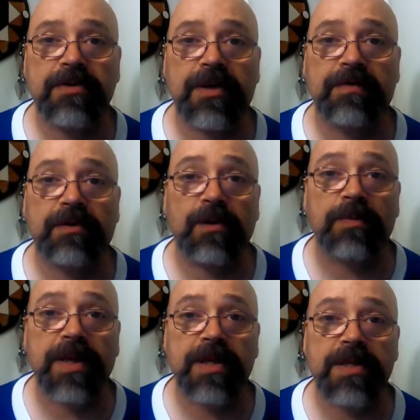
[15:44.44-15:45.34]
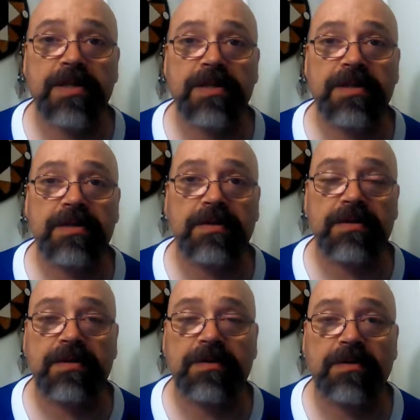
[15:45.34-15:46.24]
Jennifer Lopez
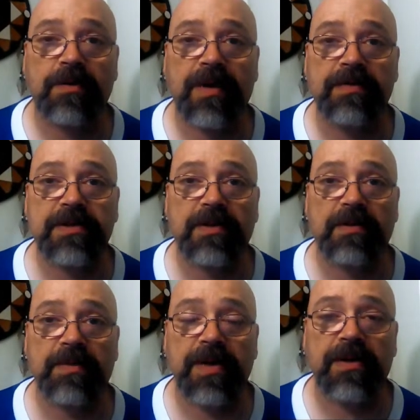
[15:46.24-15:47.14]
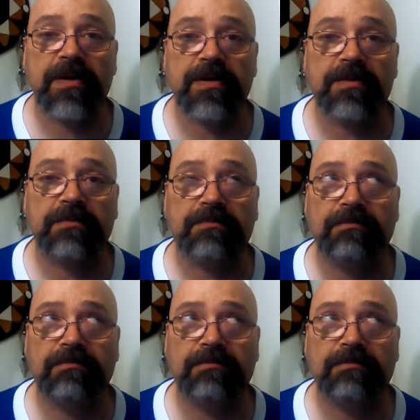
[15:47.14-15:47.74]
or whoever's going to be there.